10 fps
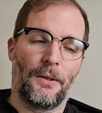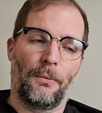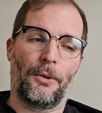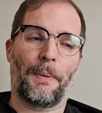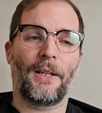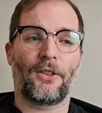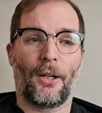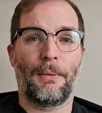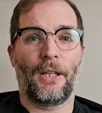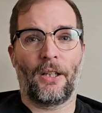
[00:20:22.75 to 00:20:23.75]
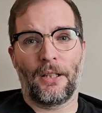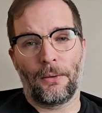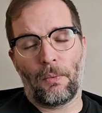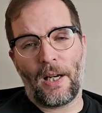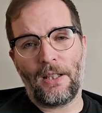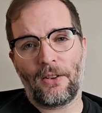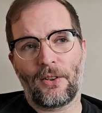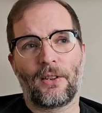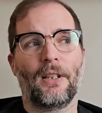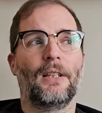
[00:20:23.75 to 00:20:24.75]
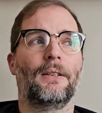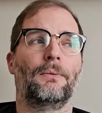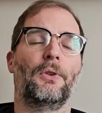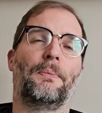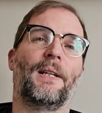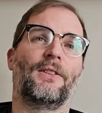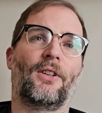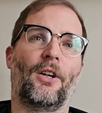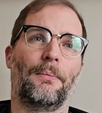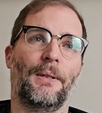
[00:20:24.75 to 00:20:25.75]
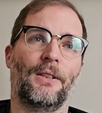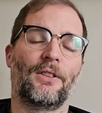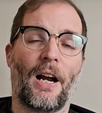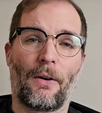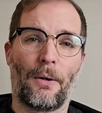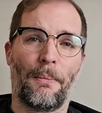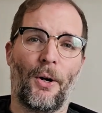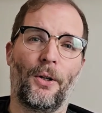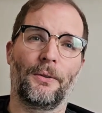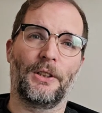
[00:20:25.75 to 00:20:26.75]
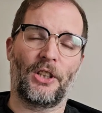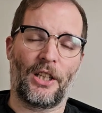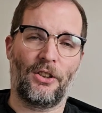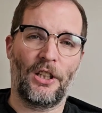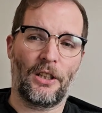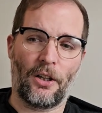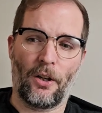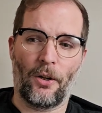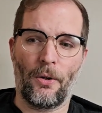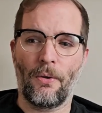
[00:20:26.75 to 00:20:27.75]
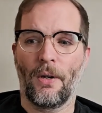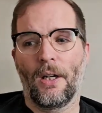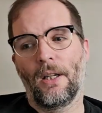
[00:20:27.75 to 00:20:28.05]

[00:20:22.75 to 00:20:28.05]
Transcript: we spend time in the Aiel Waste, we spend time in Tarabon, in Tanchico,